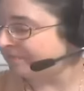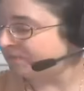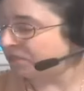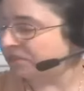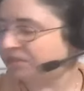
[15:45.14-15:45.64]

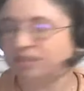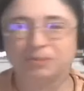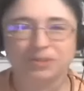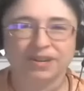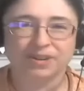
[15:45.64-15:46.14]
So this is the
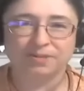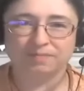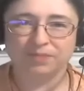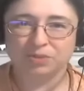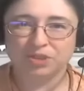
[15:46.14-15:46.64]
Bolero,
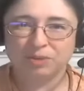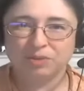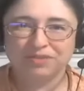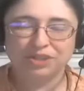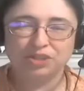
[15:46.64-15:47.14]
which I
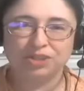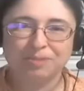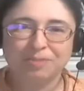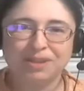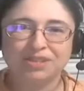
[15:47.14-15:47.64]
will eventually
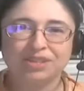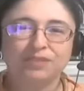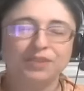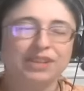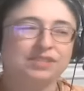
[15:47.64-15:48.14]
be painting.
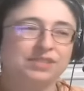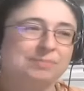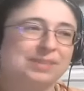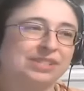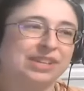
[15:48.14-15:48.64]
If you guys have
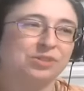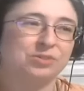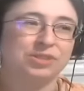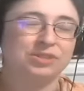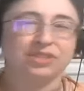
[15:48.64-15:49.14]
seen my Sky
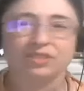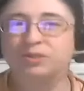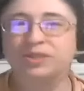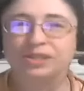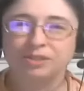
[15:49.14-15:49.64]
Sorceress, it's
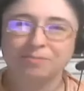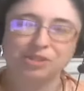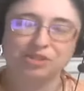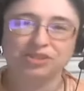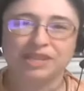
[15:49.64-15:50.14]
going to look
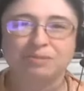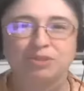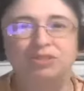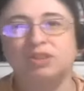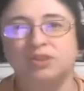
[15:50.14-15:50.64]
much the same,
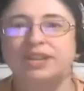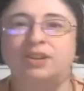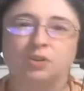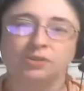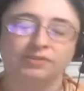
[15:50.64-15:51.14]
just in green and
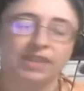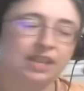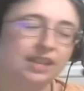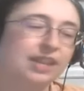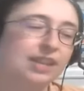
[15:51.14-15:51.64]
gold.
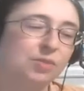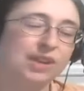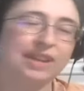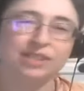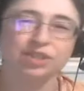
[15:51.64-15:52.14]
And it will
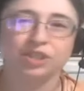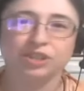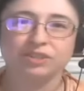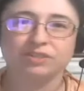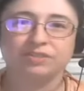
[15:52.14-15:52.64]
have a
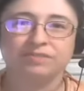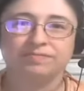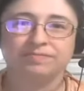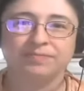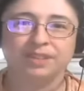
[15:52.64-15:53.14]
skirt
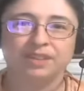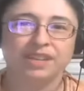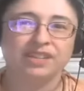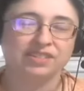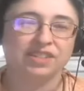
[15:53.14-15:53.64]

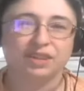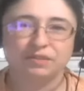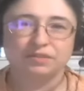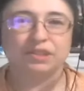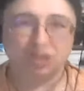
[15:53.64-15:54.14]
instead
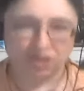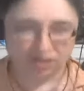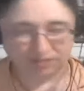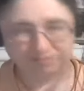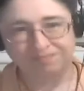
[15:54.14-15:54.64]
of the
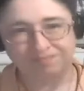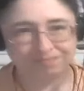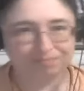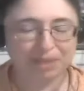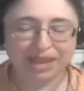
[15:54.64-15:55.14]
long
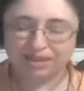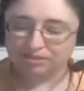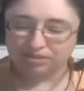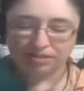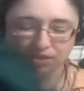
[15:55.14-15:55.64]

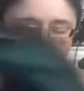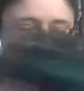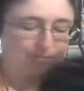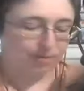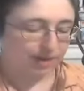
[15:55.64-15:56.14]
panels that you've
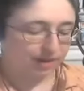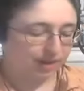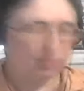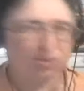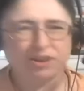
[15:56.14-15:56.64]
seen me wear.
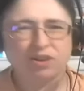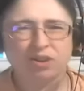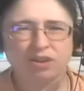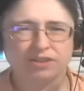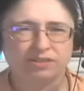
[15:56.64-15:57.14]
I wore it at
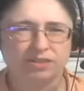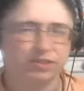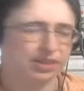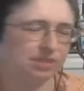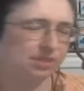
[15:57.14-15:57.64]
Alcon.
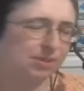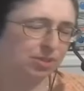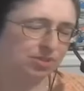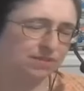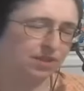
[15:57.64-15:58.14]
If you guys see
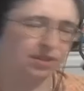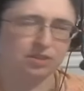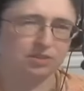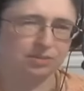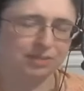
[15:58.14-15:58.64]
pictures of
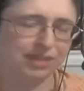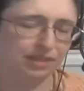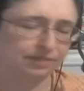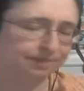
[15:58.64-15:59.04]
Alcon, you'll see me in it.